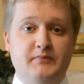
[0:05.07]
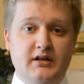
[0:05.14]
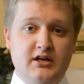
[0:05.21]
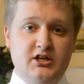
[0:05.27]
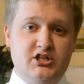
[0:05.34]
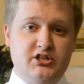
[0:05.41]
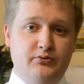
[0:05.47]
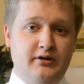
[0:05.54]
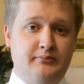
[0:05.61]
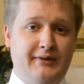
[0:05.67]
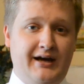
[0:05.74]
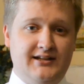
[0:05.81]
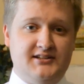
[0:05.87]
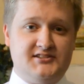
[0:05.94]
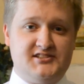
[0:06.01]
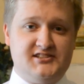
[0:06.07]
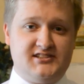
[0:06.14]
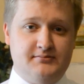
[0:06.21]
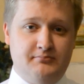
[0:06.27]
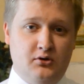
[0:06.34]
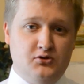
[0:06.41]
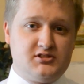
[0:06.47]
Issuing ballots is the
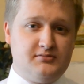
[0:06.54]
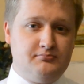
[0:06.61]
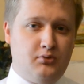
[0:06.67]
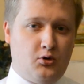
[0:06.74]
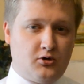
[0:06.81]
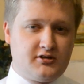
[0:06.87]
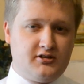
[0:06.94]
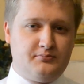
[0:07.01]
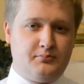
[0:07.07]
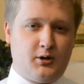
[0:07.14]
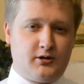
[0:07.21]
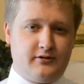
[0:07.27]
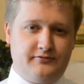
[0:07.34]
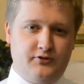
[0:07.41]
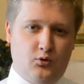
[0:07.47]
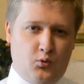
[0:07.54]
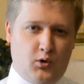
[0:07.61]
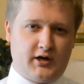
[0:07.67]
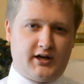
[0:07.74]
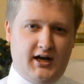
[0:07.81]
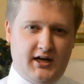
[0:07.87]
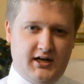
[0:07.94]
most important part of your
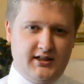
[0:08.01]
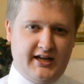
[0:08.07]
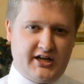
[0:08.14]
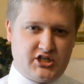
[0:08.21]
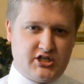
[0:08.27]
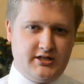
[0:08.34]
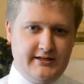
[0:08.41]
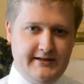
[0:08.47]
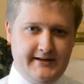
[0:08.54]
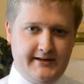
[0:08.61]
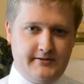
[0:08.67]
work on Election Day.